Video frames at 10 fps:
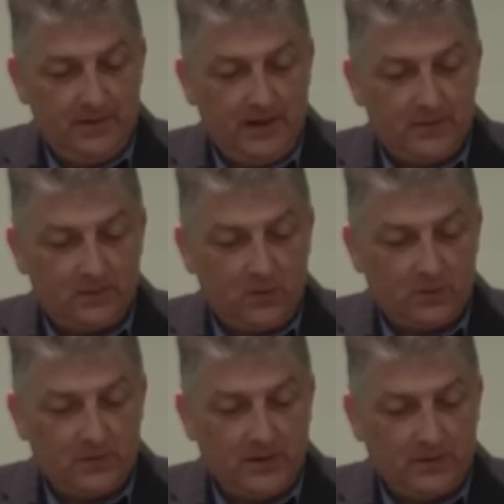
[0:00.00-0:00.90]
Yes,
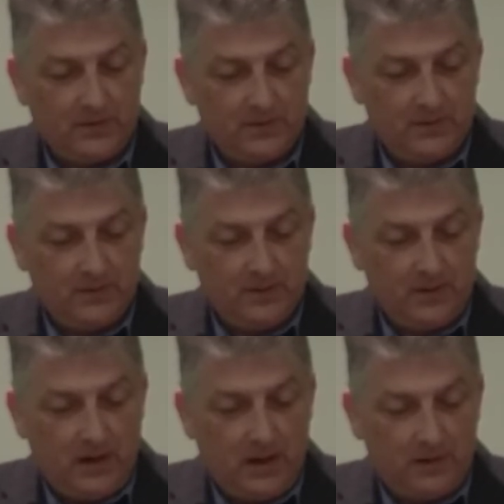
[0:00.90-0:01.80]
God says,
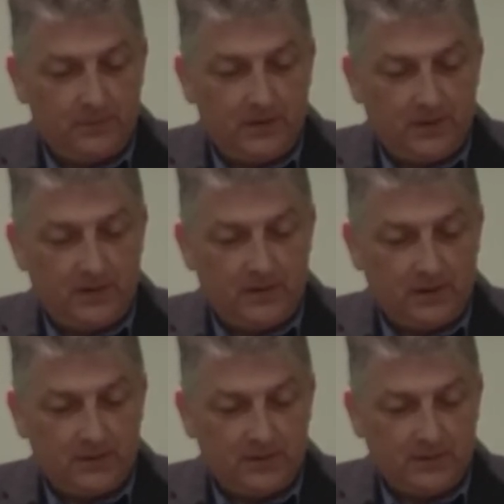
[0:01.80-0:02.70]
after the
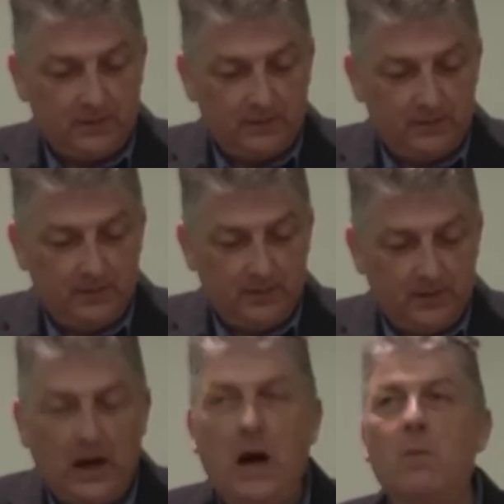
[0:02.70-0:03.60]
disaster,
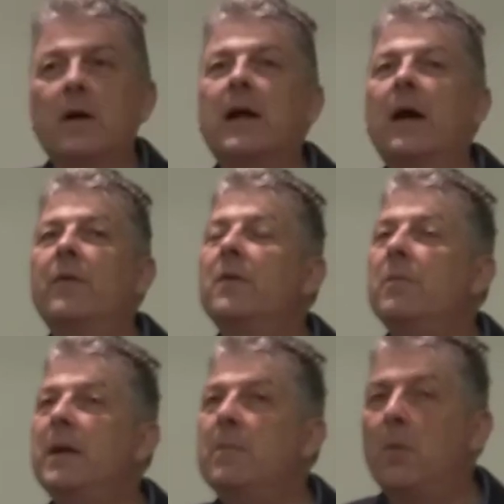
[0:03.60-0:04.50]
I will gather
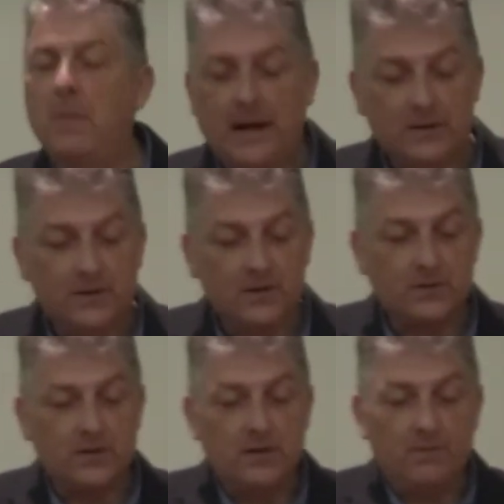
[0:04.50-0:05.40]
the people back to
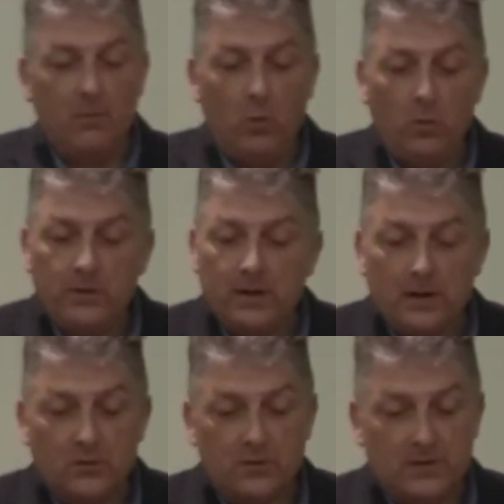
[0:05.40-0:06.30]
this city from all the
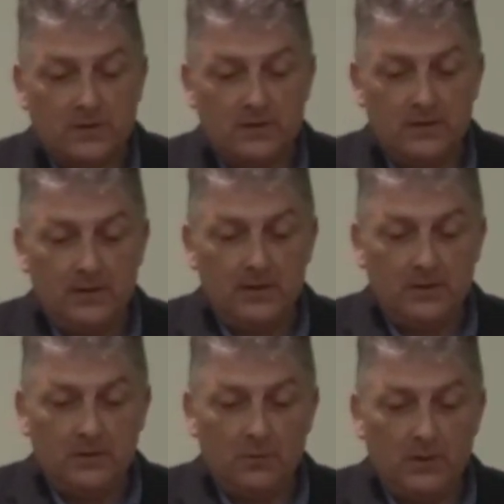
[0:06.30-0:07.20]
countries
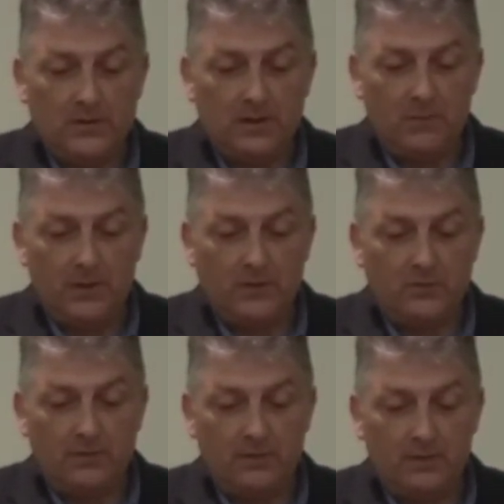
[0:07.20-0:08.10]
to which they've been
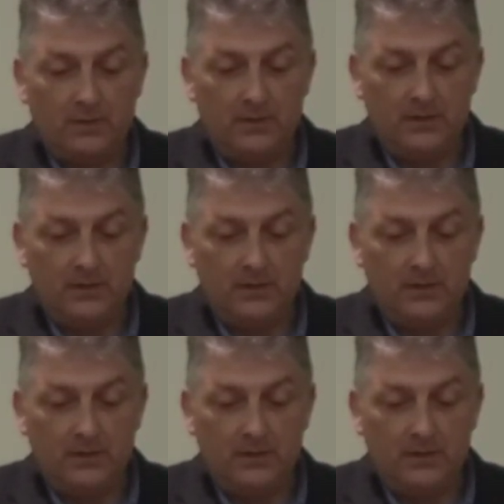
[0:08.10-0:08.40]
driven.